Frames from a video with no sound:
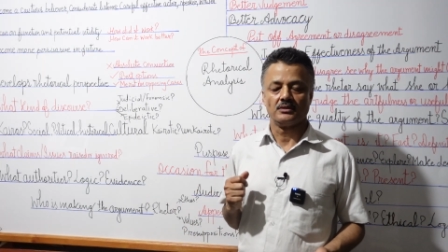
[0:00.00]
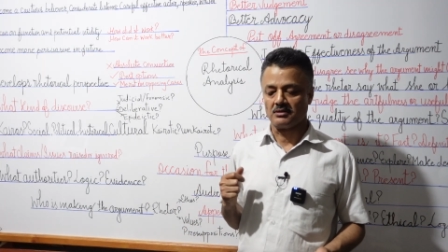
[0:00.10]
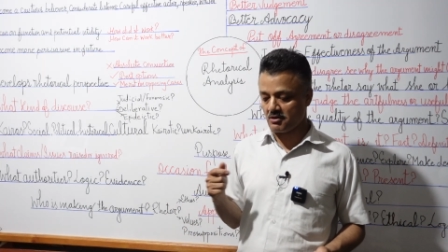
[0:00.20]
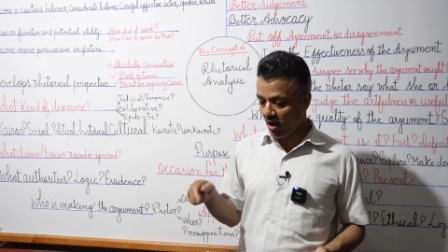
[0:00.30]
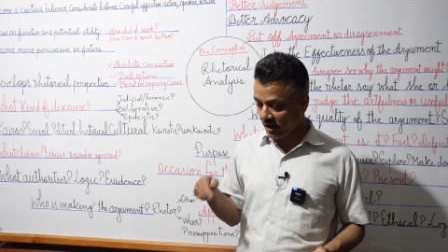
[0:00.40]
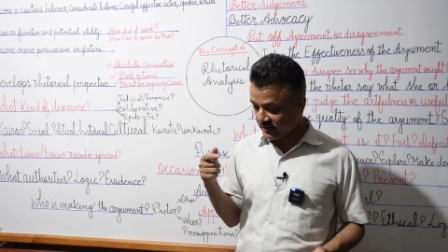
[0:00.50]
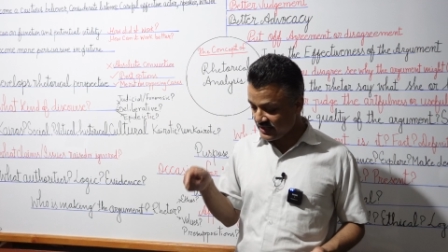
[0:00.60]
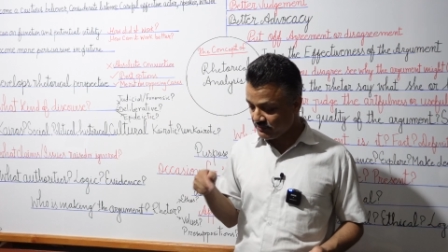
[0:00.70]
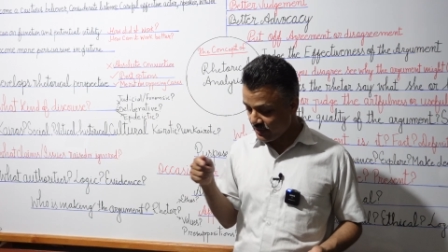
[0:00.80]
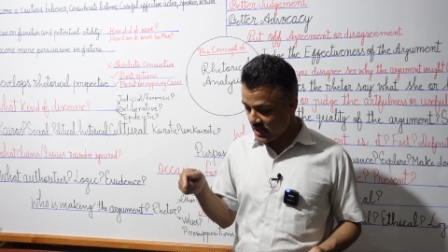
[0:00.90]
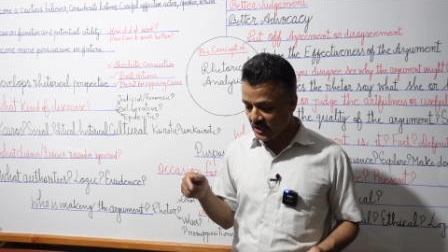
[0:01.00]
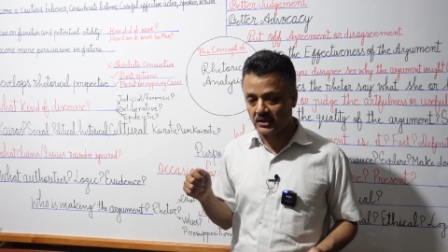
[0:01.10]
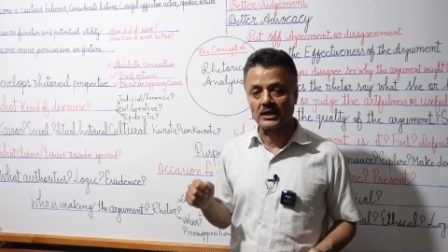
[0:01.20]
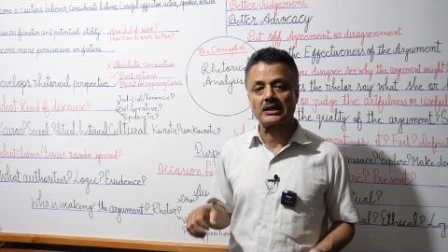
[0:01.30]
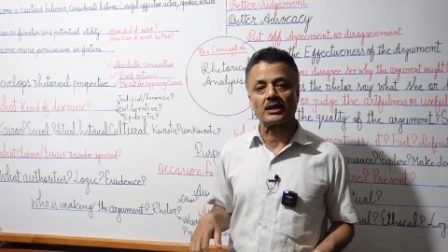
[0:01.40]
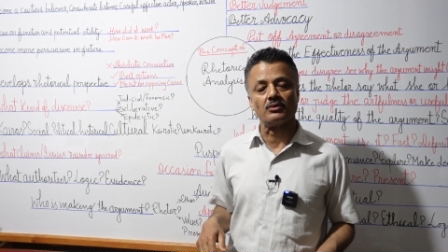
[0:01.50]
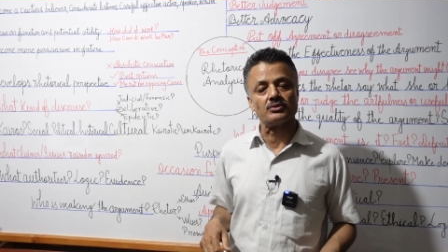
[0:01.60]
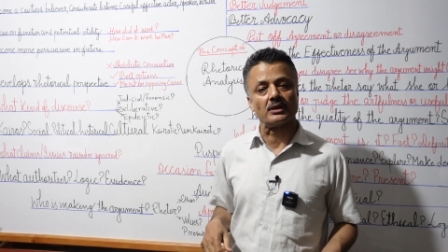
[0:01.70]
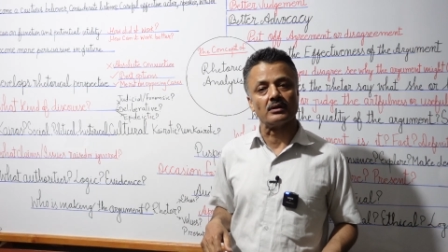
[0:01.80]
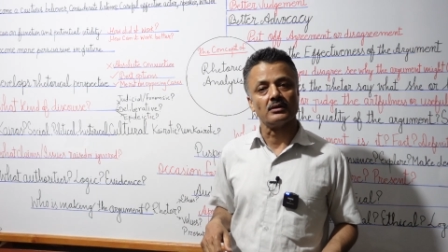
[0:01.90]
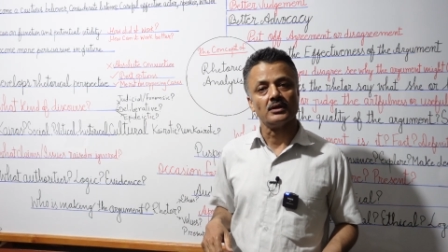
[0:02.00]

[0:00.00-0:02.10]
not the final conclusion.